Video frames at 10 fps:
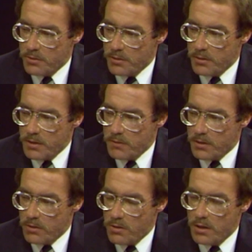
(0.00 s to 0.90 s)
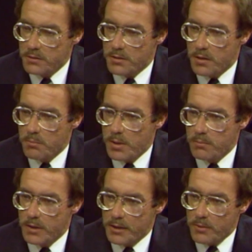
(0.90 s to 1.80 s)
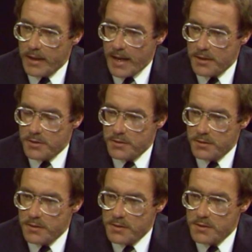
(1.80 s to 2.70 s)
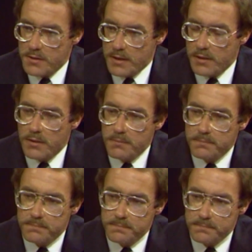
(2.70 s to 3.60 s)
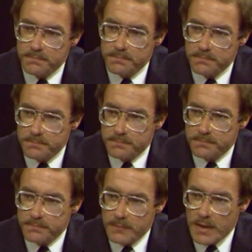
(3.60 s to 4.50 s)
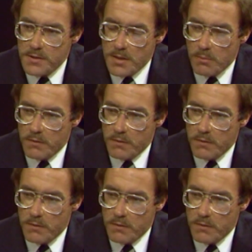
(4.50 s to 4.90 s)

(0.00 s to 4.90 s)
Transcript: or even the long-term public reaction to this sale and some